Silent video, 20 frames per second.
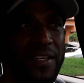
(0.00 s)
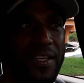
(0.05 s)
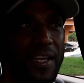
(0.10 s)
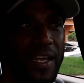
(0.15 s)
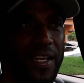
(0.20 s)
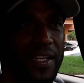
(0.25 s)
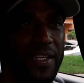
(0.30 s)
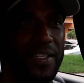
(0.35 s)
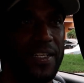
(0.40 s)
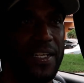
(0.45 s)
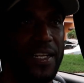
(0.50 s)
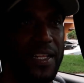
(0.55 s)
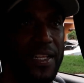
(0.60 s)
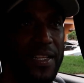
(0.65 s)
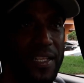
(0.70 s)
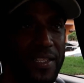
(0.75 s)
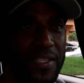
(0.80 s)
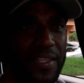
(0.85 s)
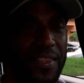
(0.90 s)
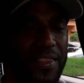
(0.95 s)
I did a
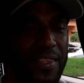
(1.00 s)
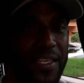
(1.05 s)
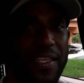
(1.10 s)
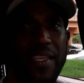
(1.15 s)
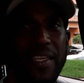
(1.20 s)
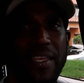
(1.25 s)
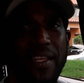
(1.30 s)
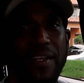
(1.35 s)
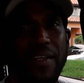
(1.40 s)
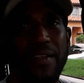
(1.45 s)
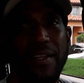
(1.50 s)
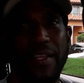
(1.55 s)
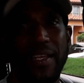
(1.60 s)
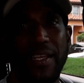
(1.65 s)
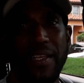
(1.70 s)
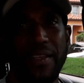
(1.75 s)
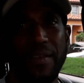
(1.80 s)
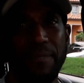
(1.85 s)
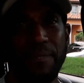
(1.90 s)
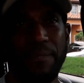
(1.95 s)
lot of thinking,
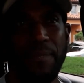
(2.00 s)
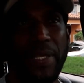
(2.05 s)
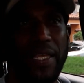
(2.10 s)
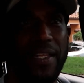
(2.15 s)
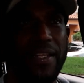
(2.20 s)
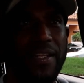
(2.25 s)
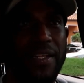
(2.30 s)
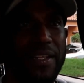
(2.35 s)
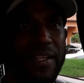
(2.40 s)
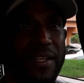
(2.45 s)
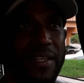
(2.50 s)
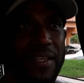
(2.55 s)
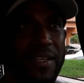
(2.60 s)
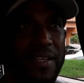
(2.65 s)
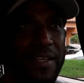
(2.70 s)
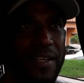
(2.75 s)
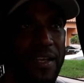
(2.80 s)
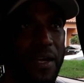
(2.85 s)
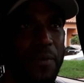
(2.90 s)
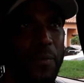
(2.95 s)
like
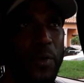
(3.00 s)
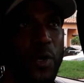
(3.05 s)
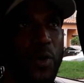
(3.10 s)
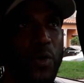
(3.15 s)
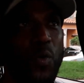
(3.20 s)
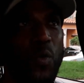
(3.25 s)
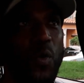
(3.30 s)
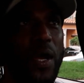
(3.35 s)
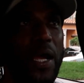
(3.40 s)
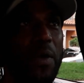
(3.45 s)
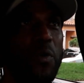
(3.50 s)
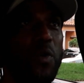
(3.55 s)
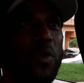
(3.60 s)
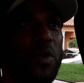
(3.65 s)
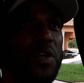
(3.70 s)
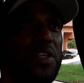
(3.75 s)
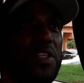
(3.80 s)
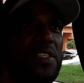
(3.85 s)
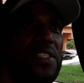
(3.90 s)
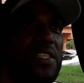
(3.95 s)
being about who I
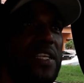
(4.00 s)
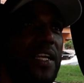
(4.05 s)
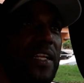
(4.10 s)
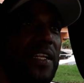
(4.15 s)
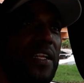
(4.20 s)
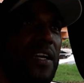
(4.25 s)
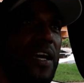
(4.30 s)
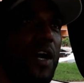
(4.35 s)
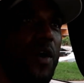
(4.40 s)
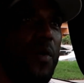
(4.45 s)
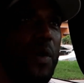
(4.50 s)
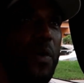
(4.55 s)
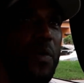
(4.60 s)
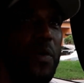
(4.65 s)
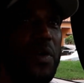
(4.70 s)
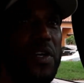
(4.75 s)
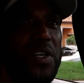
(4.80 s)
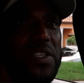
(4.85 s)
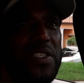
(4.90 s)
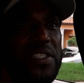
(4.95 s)
was and how I
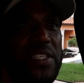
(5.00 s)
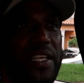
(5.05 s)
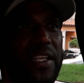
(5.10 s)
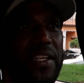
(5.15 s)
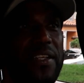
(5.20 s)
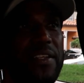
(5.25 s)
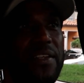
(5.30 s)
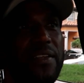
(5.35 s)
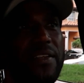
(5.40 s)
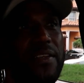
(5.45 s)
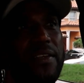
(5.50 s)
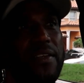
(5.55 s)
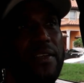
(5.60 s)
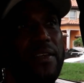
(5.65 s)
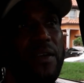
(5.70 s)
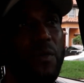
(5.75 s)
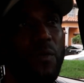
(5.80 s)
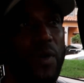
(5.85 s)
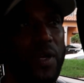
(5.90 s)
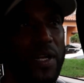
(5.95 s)
was
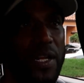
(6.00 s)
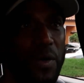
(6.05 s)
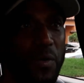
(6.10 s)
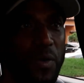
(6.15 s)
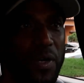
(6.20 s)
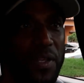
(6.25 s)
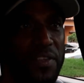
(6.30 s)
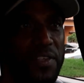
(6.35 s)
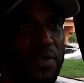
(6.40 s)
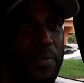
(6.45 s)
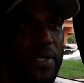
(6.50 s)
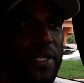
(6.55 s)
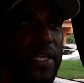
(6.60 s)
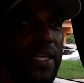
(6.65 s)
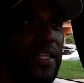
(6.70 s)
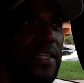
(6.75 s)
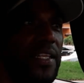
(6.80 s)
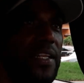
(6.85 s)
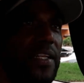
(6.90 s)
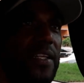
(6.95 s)
and what I want to be,
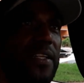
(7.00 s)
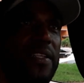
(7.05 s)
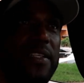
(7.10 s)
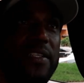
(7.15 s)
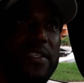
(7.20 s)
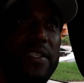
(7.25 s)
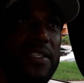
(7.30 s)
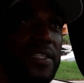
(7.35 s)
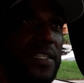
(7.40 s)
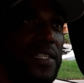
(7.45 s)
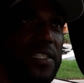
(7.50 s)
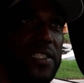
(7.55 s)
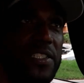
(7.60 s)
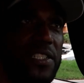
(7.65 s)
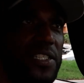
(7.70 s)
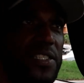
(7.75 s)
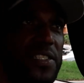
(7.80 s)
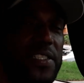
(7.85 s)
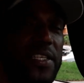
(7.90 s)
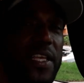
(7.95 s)
and then
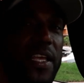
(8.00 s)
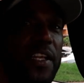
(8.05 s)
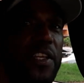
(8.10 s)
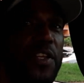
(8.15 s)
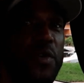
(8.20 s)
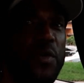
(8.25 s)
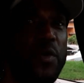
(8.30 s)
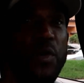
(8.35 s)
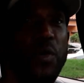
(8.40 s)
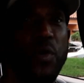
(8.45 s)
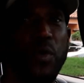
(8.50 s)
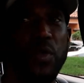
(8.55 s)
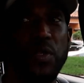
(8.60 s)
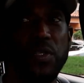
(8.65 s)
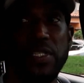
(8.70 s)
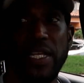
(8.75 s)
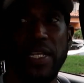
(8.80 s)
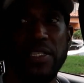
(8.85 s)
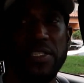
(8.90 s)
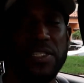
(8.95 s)
just set new
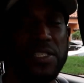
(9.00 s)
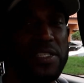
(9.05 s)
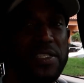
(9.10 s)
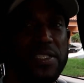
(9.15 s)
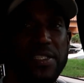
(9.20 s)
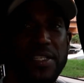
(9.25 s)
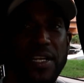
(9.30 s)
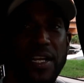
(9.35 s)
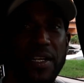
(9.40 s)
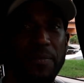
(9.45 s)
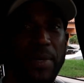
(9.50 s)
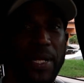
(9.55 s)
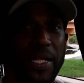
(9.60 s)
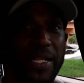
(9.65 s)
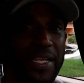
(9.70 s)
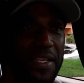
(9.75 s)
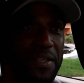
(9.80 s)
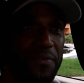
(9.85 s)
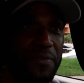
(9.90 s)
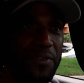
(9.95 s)
goals and just start my
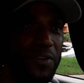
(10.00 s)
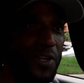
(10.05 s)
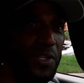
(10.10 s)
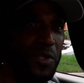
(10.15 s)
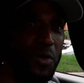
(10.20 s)
life all